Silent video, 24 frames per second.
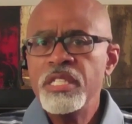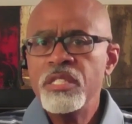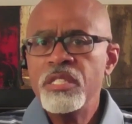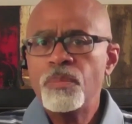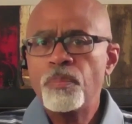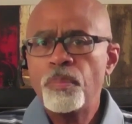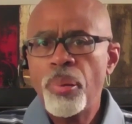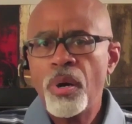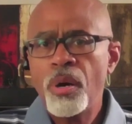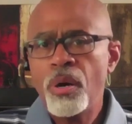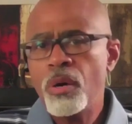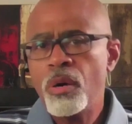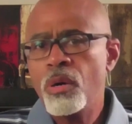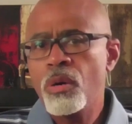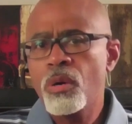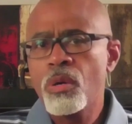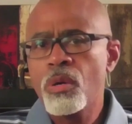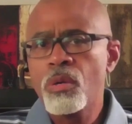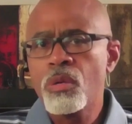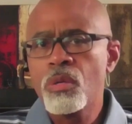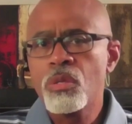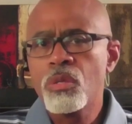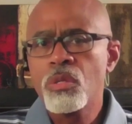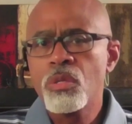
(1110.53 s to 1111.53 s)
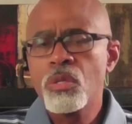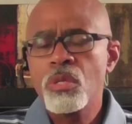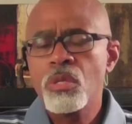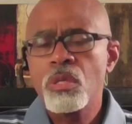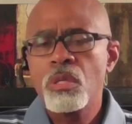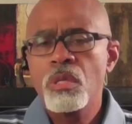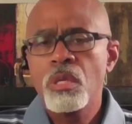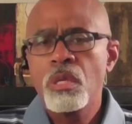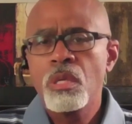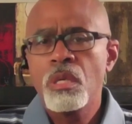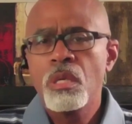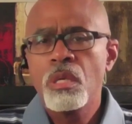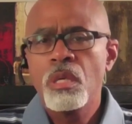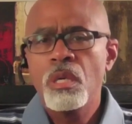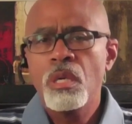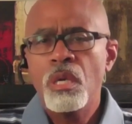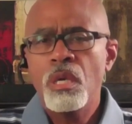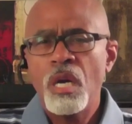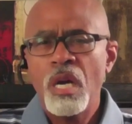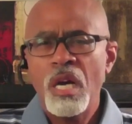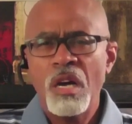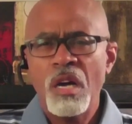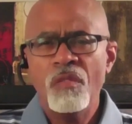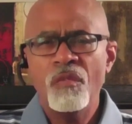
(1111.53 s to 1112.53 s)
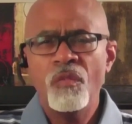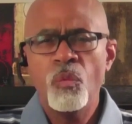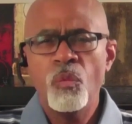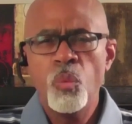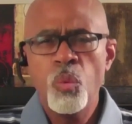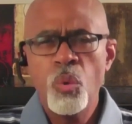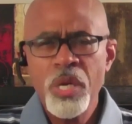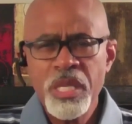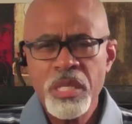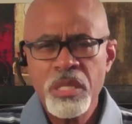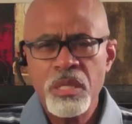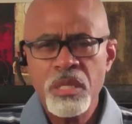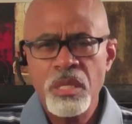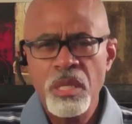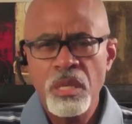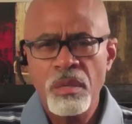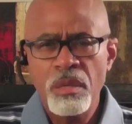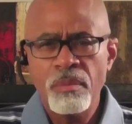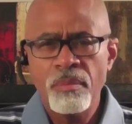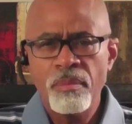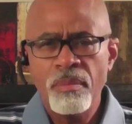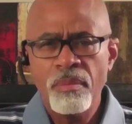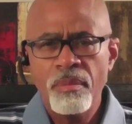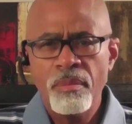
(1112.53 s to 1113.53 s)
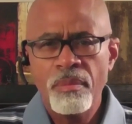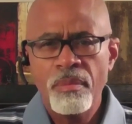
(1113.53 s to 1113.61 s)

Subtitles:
pearls of wisdom